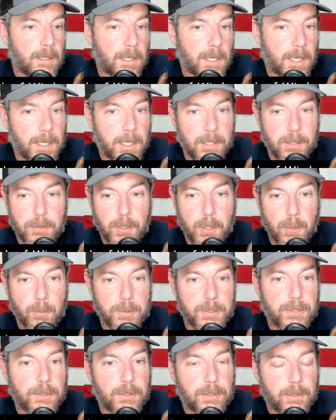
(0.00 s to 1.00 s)
And then you go
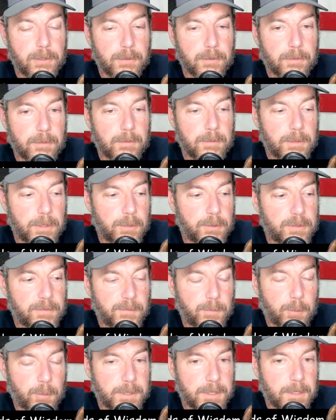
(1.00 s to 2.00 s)
into your use of
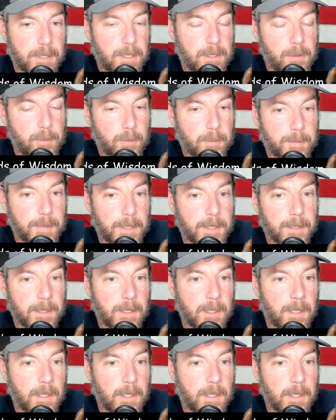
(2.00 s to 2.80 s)
force continuum. But